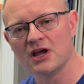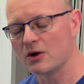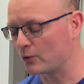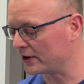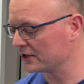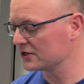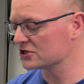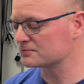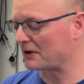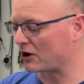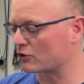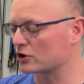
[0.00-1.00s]
when it is
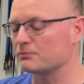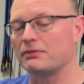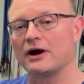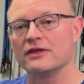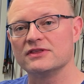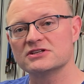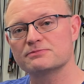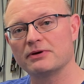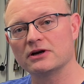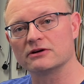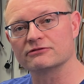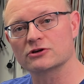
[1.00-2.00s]
powered by this
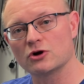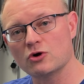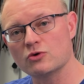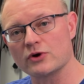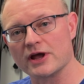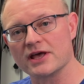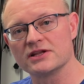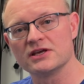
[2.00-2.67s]
pair of Korad